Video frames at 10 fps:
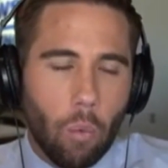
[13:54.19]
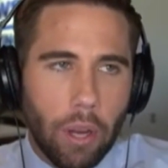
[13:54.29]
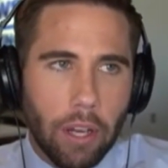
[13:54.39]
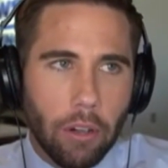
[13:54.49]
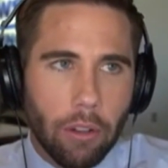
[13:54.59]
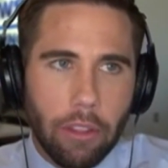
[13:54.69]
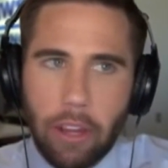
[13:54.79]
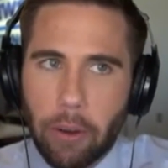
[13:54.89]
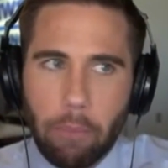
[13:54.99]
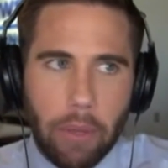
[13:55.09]
will
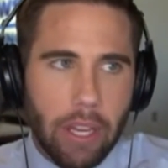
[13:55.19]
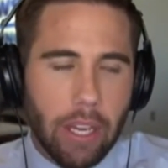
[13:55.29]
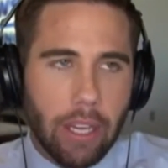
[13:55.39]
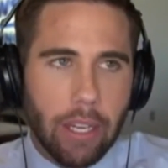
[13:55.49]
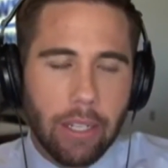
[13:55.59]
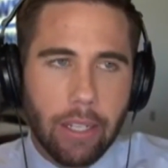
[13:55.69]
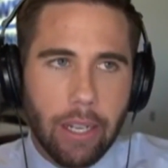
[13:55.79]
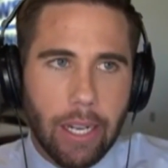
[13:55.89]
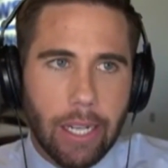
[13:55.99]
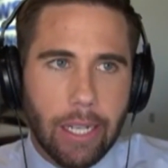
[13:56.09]
there be
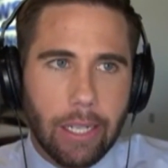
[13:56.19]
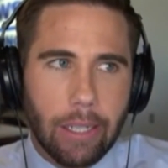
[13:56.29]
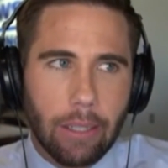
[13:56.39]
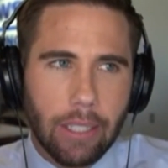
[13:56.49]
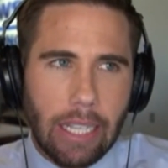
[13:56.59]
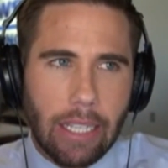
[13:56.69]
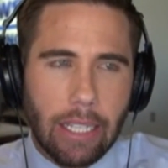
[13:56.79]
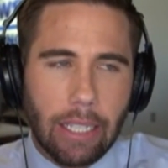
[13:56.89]
uh, like